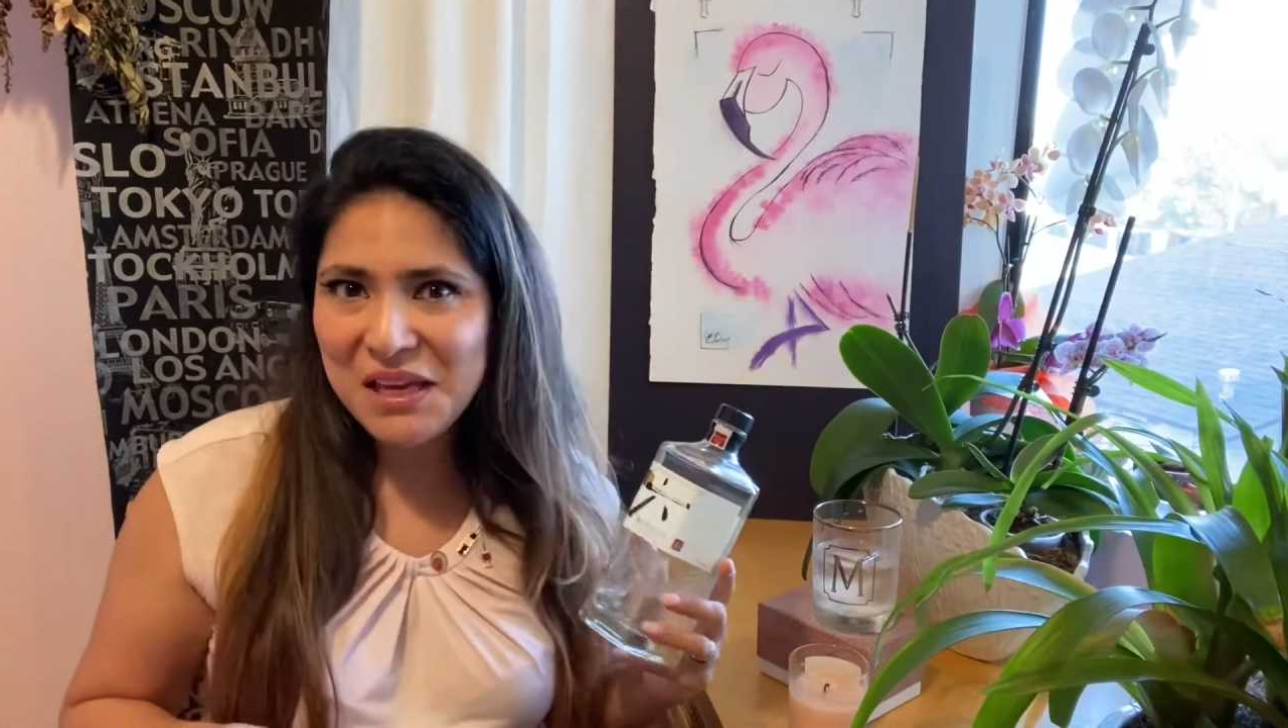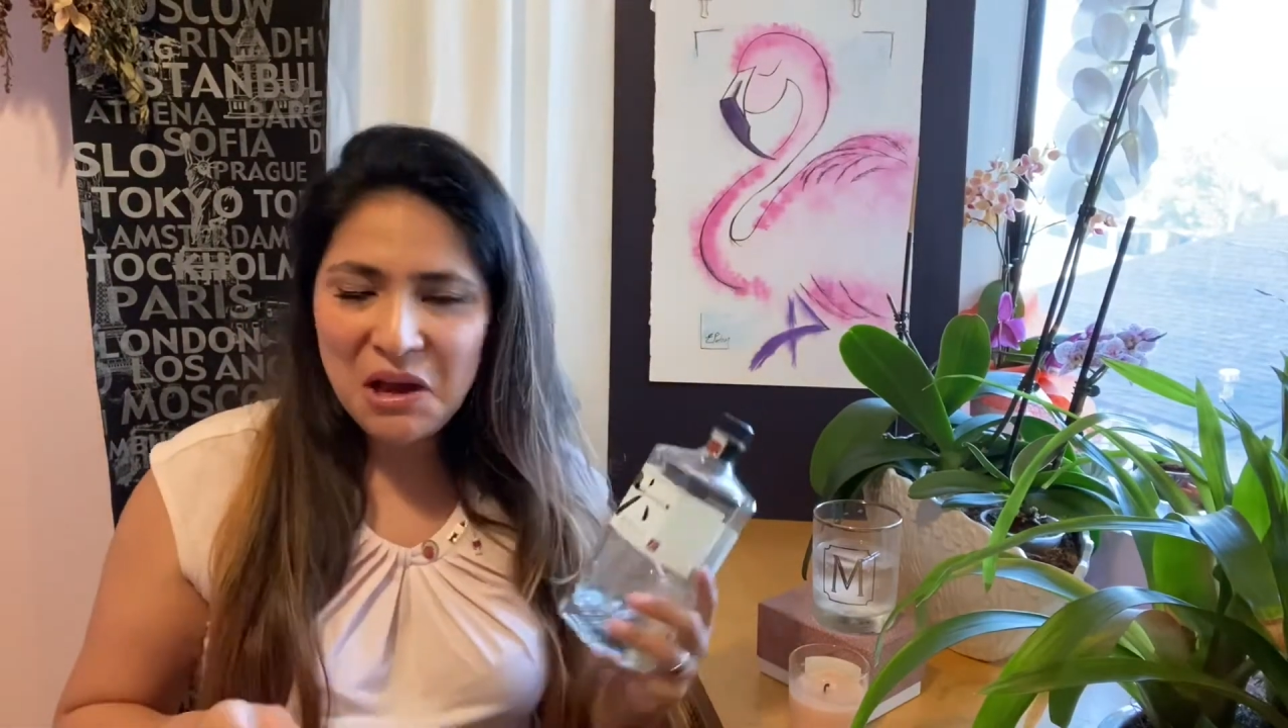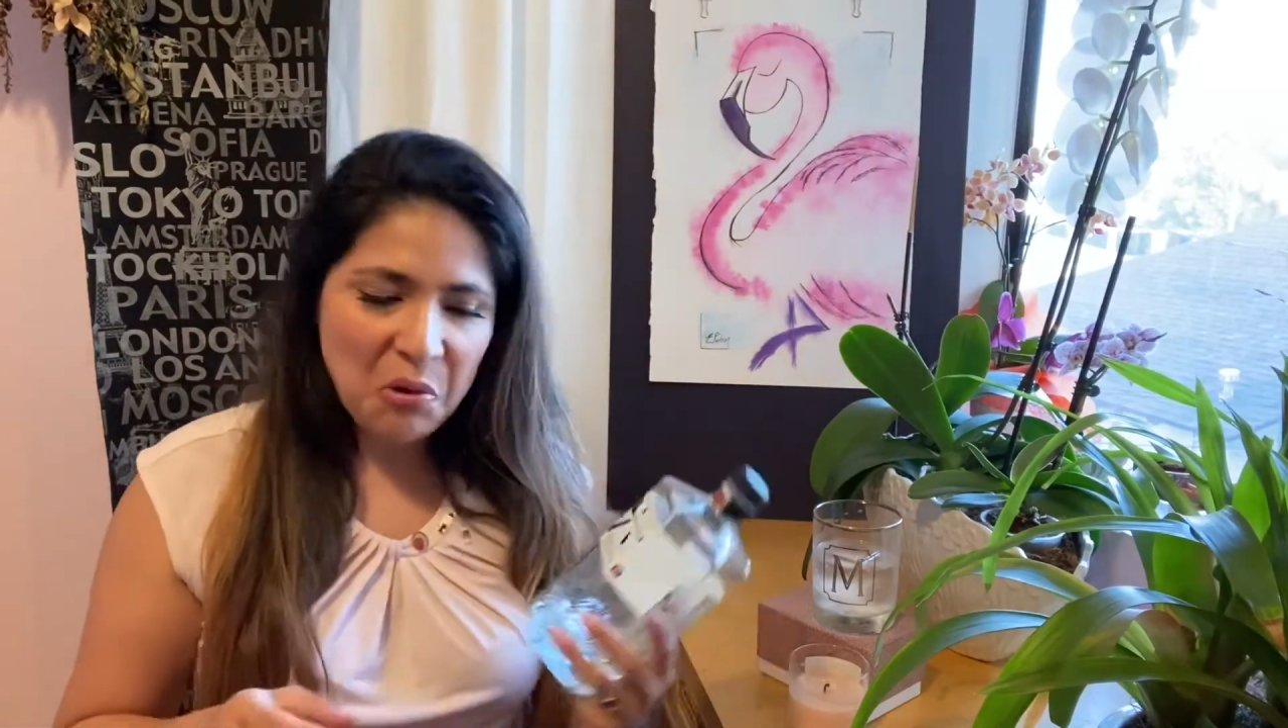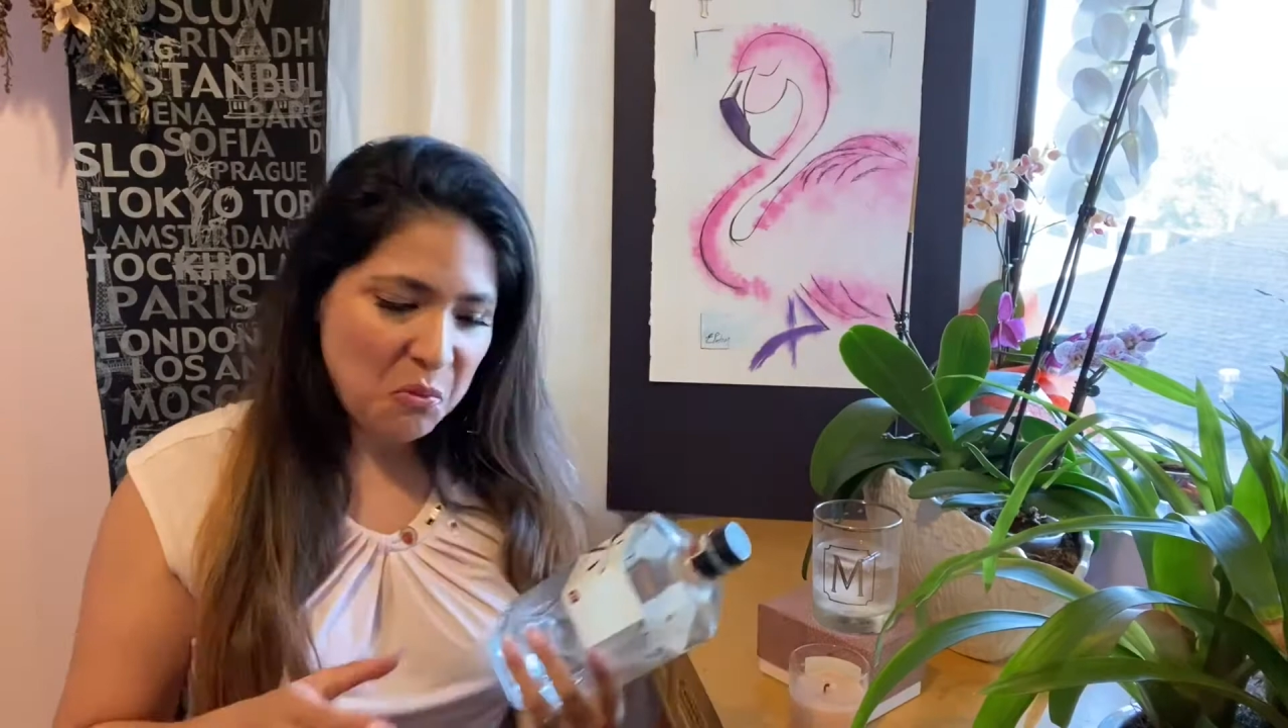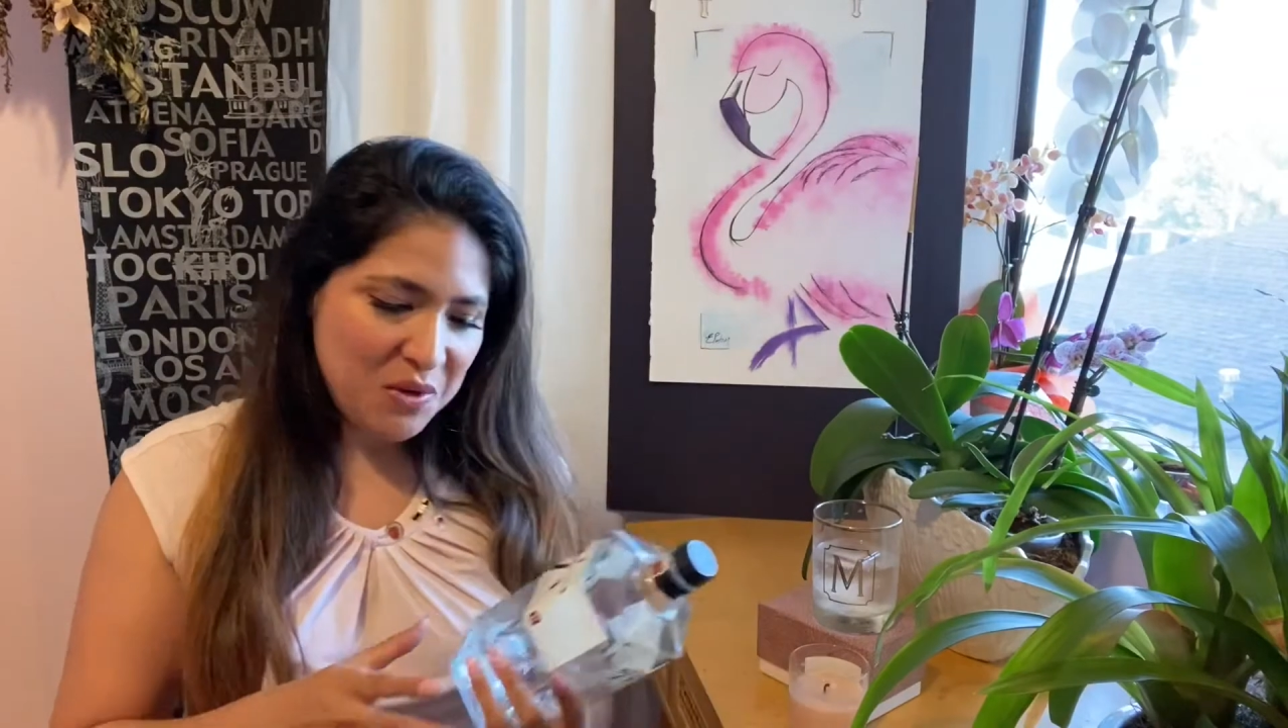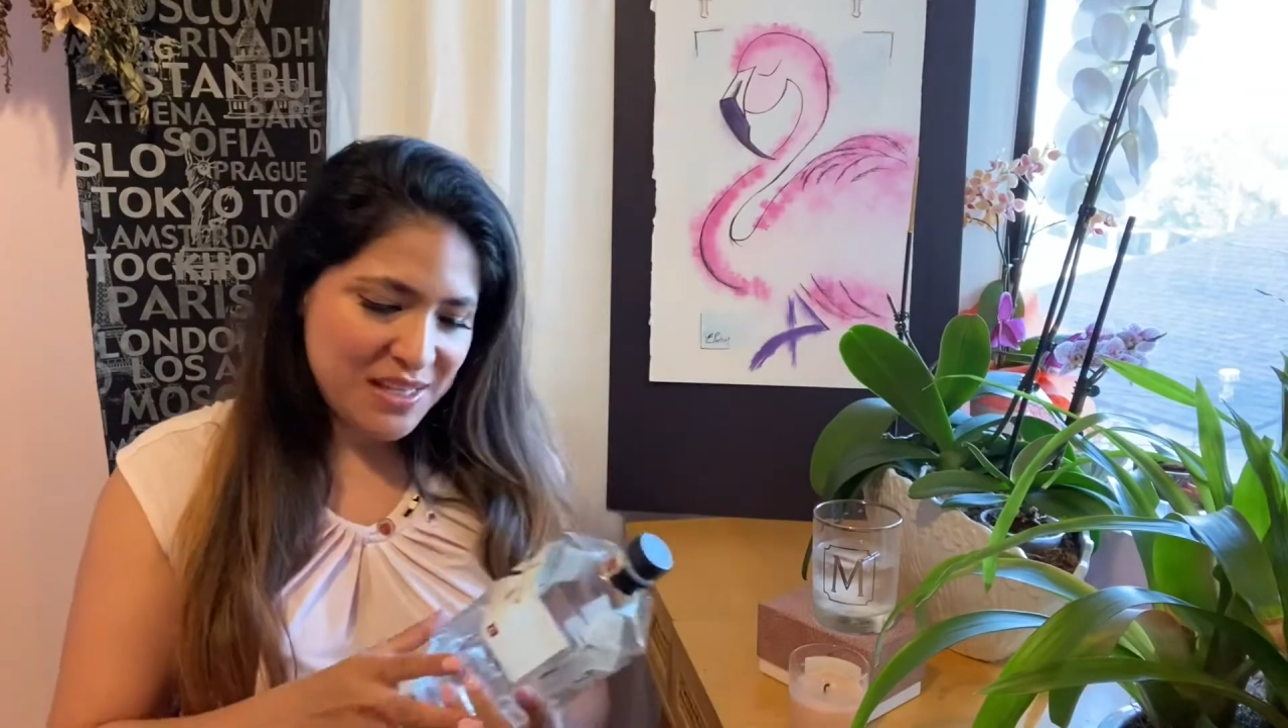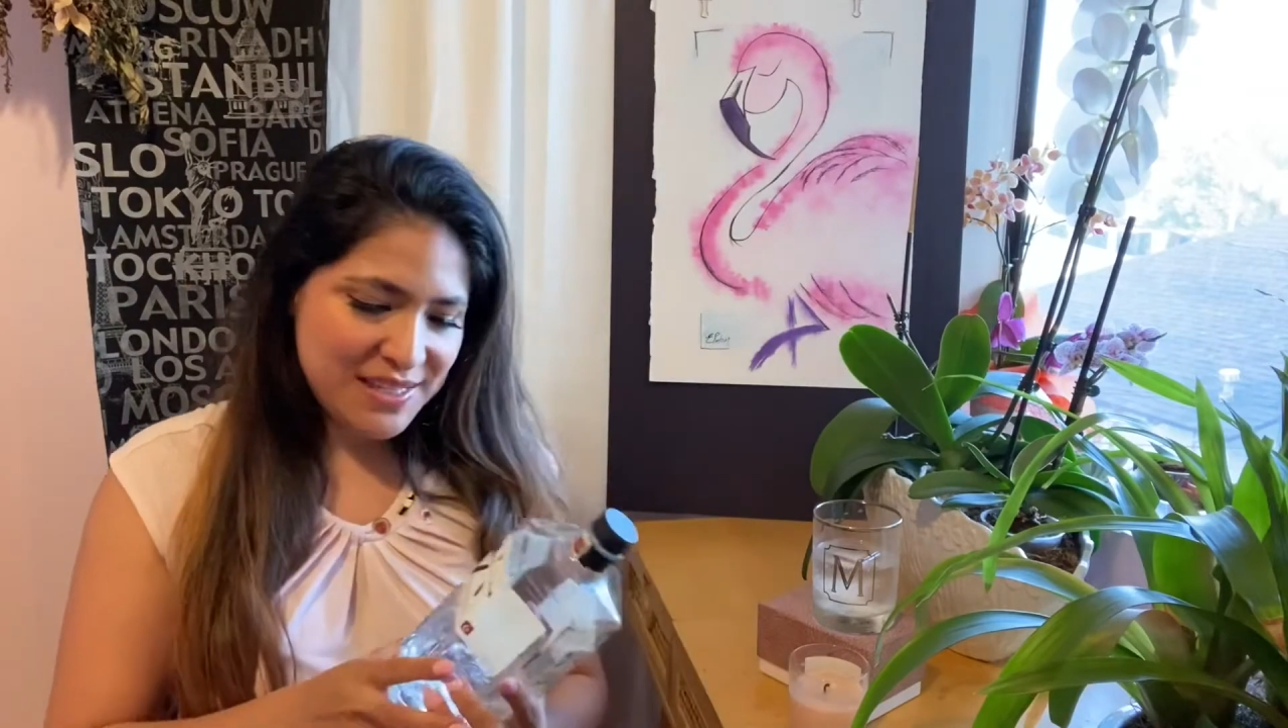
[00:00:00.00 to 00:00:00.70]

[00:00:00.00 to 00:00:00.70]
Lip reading: how was